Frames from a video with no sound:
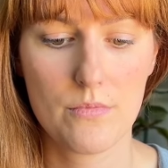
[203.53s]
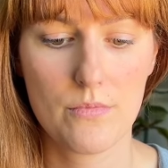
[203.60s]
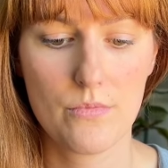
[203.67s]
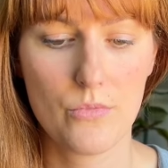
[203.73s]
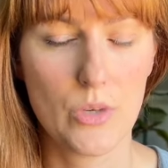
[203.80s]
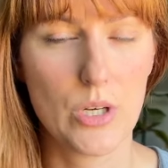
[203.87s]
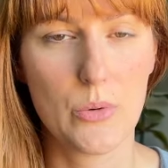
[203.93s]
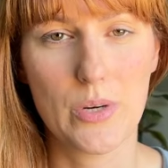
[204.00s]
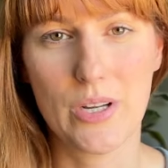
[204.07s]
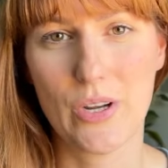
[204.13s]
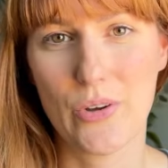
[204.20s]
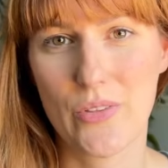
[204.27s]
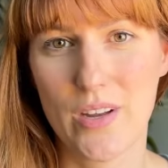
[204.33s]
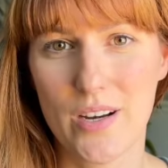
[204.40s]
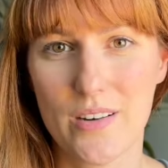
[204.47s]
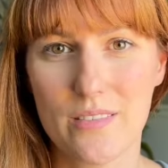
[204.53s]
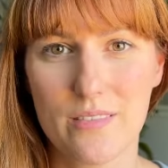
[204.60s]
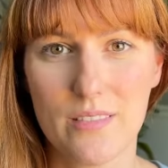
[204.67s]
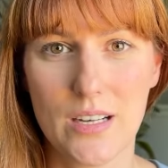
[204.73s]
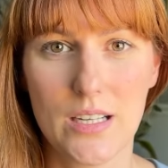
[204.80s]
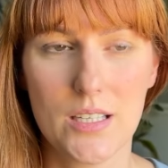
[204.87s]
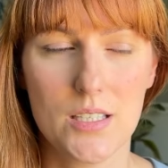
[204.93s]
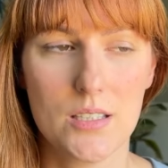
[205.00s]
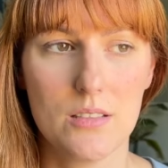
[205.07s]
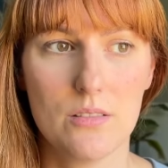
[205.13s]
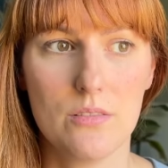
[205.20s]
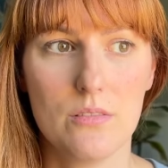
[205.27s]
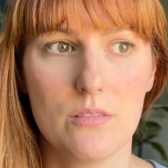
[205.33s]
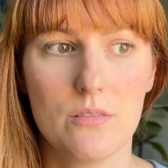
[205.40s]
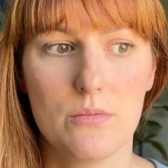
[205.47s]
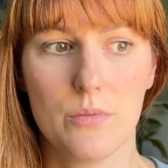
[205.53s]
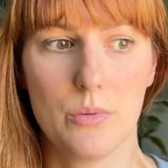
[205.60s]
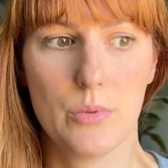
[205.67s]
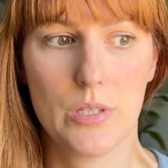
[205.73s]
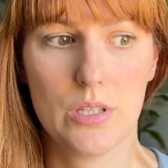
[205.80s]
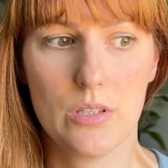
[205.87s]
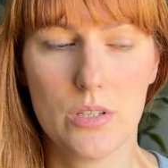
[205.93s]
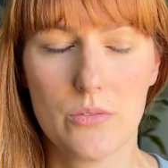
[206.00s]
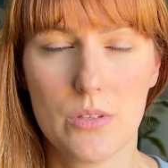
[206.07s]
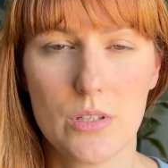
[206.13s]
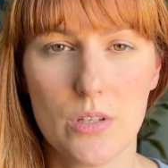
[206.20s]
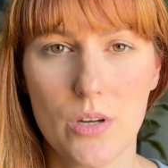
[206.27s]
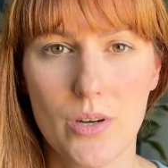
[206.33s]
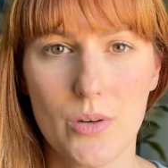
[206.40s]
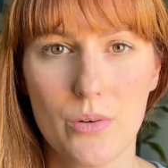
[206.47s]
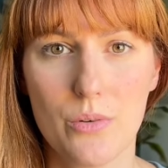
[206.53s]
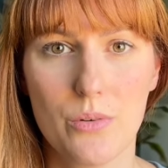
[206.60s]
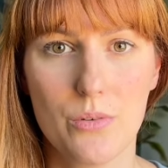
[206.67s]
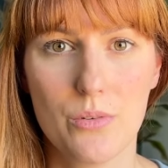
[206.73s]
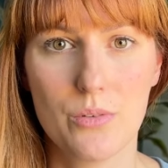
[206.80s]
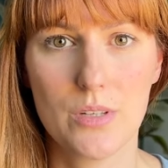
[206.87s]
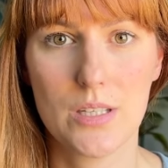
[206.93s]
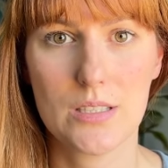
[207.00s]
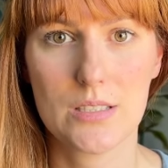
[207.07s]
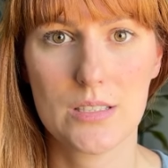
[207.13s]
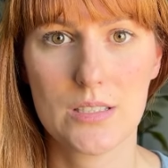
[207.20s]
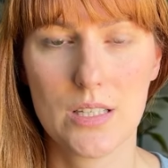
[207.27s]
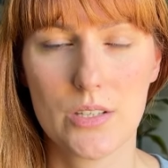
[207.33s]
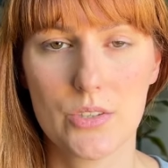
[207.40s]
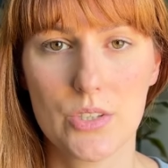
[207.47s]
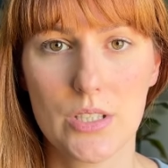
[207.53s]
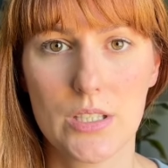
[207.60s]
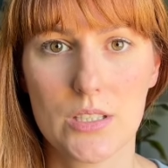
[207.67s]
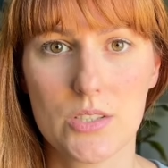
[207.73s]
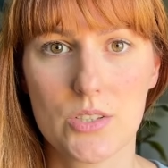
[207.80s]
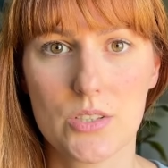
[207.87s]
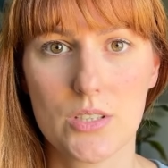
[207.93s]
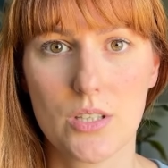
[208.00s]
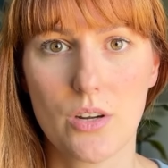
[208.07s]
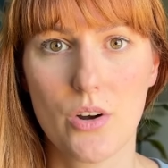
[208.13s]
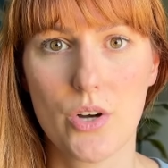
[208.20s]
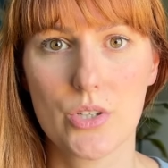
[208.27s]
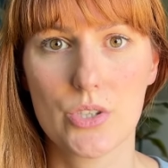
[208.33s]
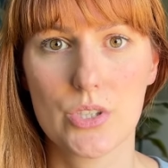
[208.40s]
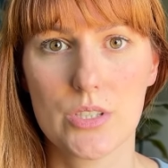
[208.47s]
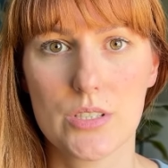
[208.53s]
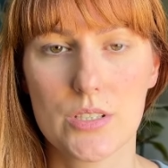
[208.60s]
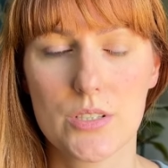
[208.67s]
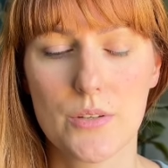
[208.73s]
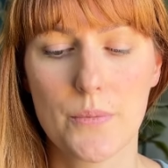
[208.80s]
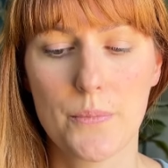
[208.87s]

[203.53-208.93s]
we don't want to go there, right? But we don't even know necessarily, it's just unconscious.